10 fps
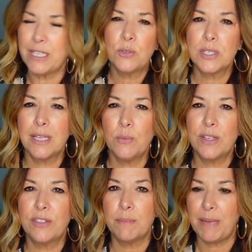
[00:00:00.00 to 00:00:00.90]
Usually
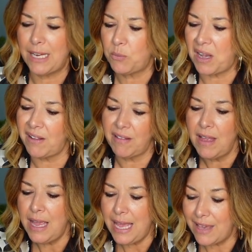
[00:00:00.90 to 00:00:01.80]
with Madewell,
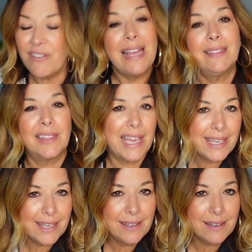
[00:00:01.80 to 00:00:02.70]
if I
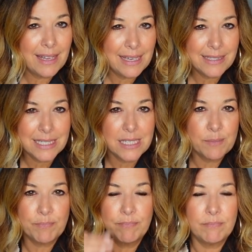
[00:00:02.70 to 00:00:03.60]
like it and
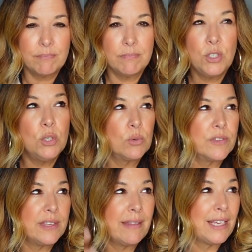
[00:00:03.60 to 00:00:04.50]
it's newer
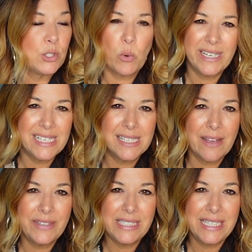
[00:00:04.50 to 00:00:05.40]
than like twenty
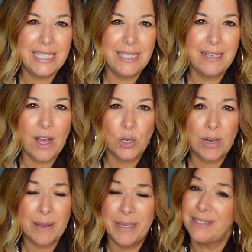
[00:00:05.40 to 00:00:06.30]
seventeen, I'll
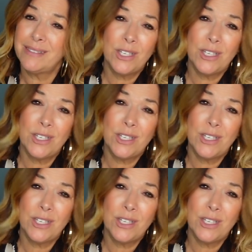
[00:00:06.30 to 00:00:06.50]
grab it.